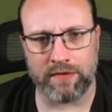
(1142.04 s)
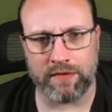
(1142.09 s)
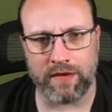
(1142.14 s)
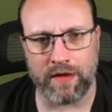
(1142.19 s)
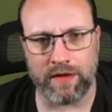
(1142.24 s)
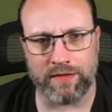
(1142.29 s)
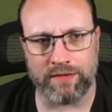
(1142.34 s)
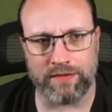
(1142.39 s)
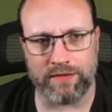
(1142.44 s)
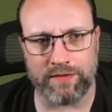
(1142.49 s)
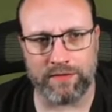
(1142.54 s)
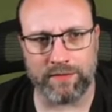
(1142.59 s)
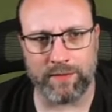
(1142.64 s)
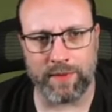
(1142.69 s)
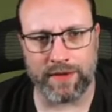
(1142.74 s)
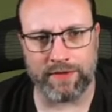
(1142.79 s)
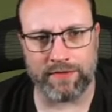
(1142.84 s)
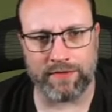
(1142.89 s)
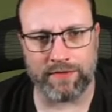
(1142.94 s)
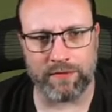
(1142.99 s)
Tons of
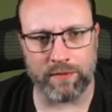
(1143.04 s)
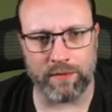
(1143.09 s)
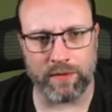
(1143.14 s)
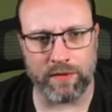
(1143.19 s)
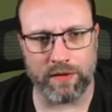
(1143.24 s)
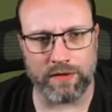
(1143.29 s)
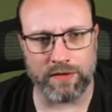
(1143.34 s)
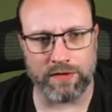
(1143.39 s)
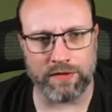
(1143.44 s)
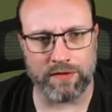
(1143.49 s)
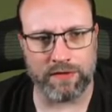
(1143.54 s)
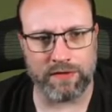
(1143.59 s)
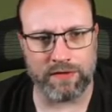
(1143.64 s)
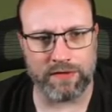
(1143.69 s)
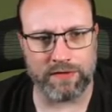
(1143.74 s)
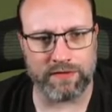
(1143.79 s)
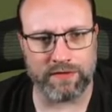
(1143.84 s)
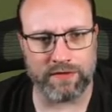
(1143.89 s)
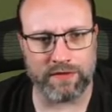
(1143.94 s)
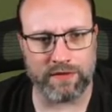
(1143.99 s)
space to run.
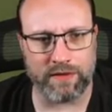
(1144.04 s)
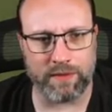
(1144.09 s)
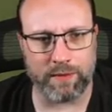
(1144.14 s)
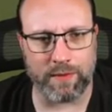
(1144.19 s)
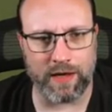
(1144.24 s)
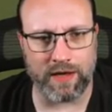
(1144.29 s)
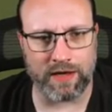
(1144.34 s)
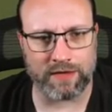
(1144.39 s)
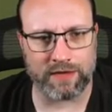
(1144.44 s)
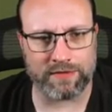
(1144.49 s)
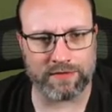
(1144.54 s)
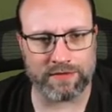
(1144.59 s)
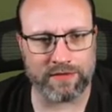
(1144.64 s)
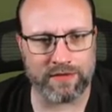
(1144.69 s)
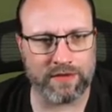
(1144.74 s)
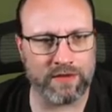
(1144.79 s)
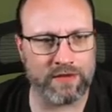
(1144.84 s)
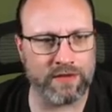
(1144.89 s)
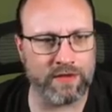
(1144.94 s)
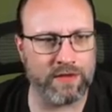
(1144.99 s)
Gets into the box.
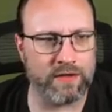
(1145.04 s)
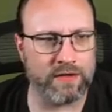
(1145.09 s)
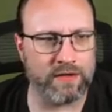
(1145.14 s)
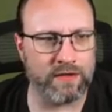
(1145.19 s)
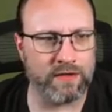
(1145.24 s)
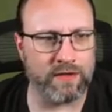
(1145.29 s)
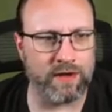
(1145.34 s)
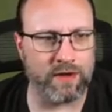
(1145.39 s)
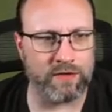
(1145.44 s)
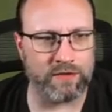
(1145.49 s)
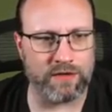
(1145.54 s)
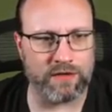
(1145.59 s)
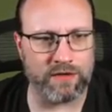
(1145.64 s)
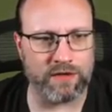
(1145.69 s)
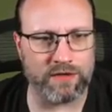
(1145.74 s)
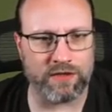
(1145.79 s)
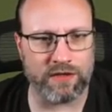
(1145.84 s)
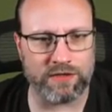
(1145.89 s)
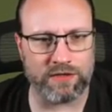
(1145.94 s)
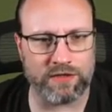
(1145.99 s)
Onto the
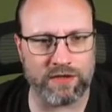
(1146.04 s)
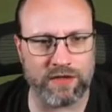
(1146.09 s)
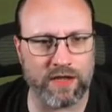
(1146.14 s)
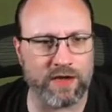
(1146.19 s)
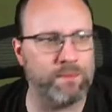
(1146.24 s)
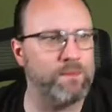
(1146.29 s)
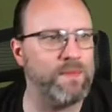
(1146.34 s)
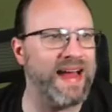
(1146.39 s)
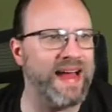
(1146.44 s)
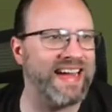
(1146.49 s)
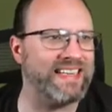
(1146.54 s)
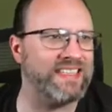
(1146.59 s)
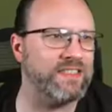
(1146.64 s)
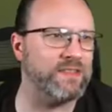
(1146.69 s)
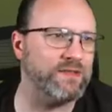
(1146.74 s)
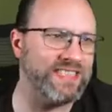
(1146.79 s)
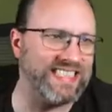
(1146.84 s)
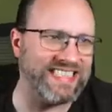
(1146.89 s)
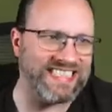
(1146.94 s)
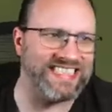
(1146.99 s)
touchline. Magno
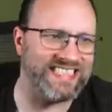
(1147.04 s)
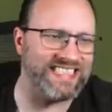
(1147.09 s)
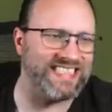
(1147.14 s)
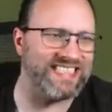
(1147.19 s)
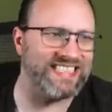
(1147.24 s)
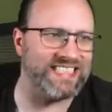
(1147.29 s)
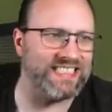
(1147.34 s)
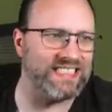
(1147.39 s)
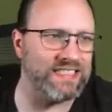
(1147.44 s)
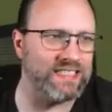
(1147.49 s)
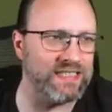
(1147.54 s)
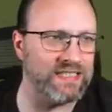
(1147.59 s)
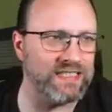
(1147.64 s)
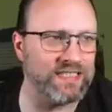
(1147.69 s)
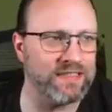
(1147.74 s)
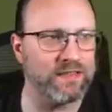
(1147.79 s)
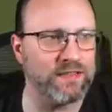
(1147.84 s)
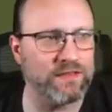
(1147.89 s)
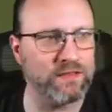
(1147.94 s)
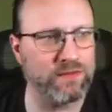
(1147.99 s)
gets in.
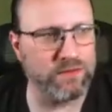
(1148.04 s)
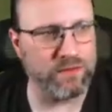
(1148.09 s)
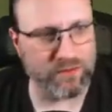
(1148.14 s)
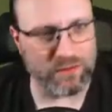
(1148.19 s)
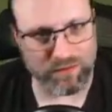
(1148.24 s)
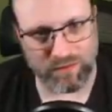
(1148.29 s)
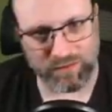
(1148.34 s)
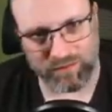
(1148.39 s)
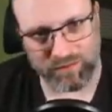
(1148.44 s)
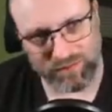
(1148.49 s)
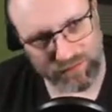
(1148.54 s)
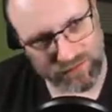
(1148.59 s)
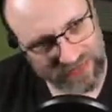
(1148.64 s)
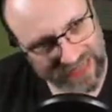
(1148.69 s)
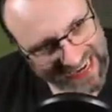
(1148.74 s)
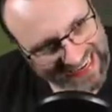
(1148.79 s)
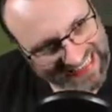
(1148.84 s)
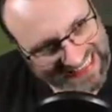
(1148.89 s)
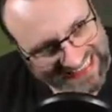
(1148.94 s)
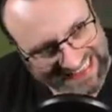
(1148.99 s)

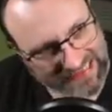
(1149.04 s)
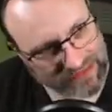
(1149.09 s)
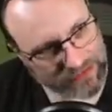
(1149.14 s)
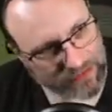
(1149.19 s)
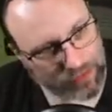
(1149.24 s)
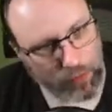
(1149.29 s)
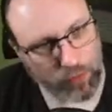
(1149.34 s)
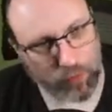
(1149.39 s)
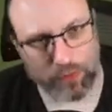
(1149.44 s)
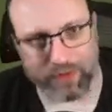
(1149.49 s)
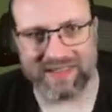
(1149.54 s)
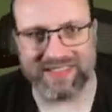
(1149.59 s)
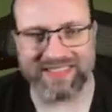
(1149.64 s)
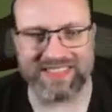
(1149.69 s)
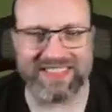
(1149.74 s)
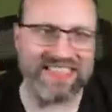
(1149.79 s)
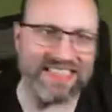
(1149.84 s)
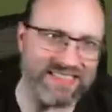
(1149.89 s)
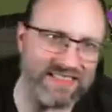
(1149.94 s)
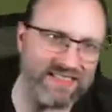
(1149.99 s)
18th goal of the
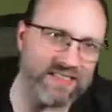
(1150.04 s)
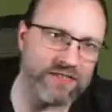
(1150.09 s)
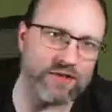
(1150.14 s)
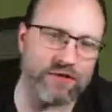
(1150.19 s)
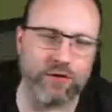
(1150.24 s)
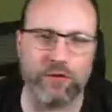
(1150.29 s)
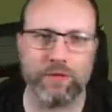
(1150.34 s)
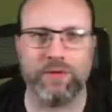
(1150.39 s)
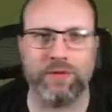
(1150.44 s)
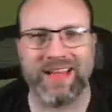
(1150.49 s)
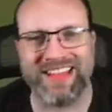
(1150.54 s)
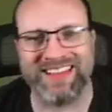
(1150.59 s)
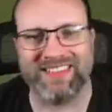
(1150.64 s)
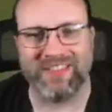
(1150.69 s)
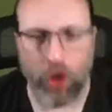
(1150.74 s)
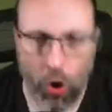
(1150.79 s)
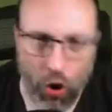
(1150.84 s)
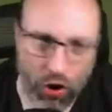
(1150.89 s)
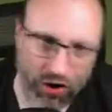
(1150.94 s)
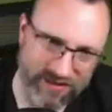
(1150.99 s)
season, too. That is
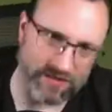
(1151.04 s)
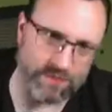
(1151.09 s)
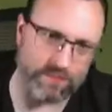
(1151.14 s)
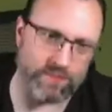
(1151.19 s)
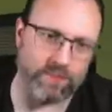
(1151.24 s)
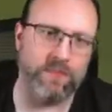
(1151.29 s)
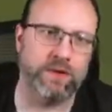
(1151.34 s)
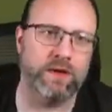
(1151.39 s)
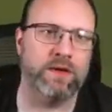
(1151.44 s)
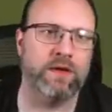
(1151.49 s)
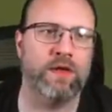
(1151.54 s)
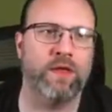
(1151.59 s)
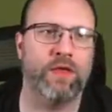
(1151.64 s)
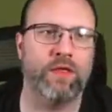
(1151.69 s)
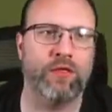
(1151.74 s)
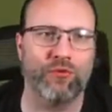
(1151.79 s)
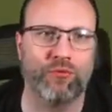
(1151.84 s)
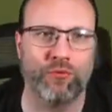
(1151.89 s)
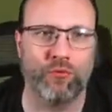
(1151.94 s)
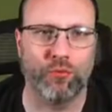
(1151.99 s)
awesome.
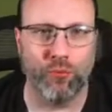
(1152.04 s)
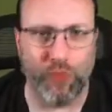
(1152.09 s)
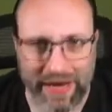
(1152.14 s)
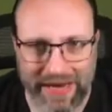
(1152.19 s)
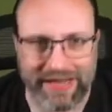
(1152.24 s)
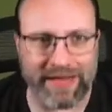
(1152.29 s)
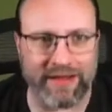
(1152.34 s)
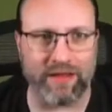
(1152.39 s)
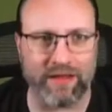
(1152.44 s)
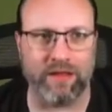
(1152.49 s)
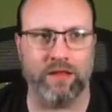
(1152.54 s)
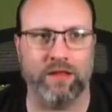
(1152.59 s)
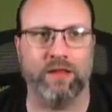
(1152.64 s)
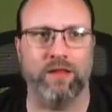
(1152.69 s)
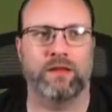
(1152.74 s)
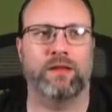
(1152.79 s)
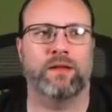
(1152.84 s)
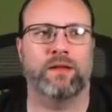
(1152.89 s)
3-0.